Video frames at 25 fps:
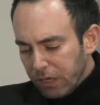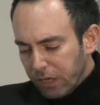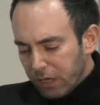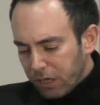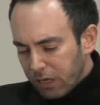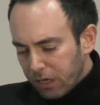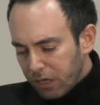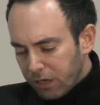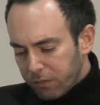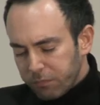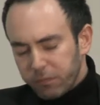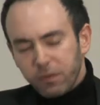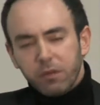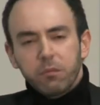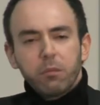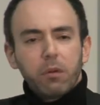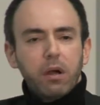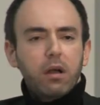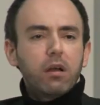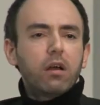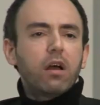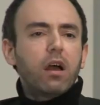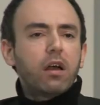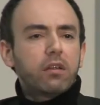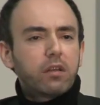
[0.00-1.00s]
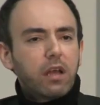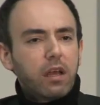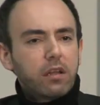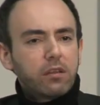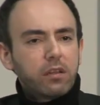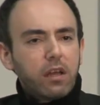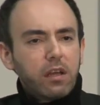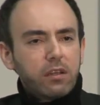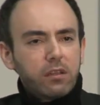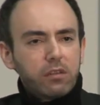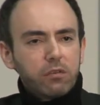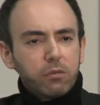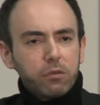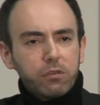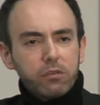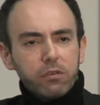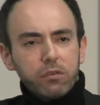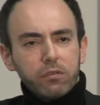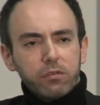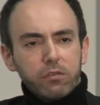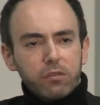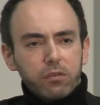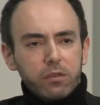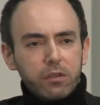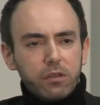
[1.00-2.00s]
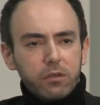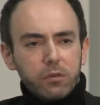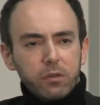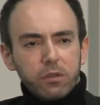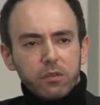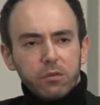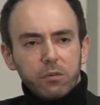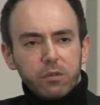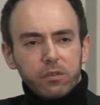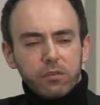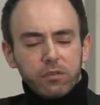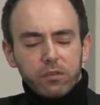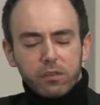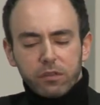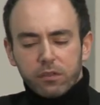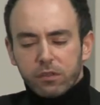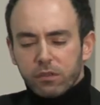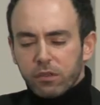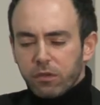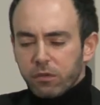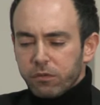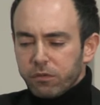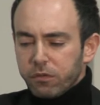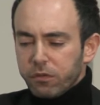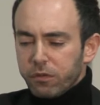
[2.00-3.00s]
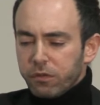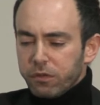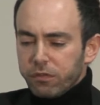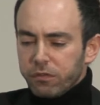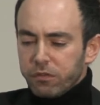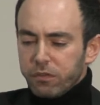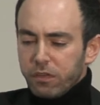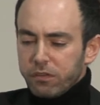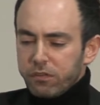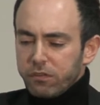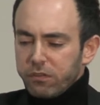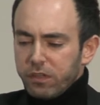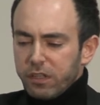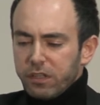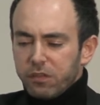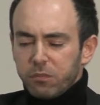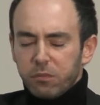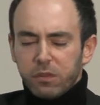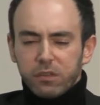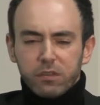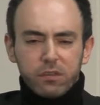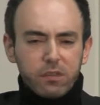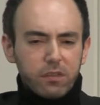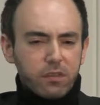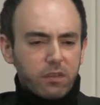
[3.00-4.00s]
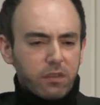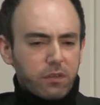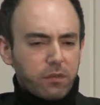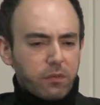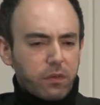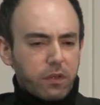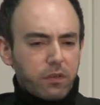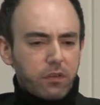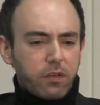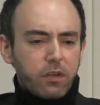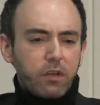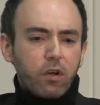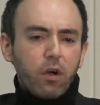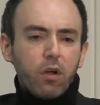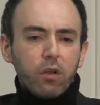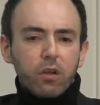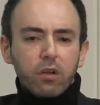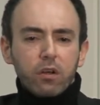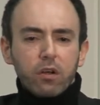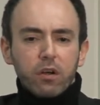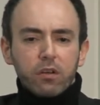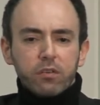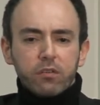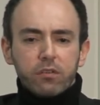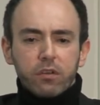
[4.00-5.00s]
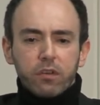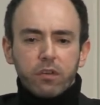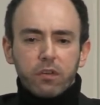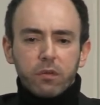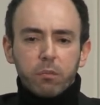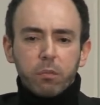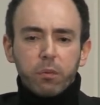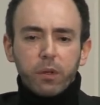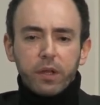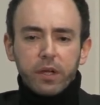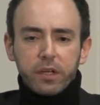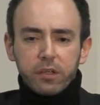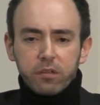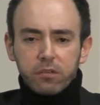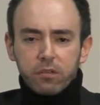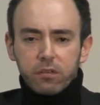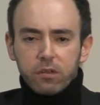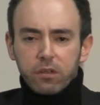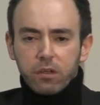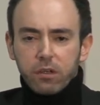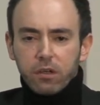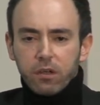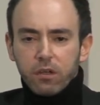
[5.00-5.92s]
And it was also there was also a statement, I think, Holocaust on the plate.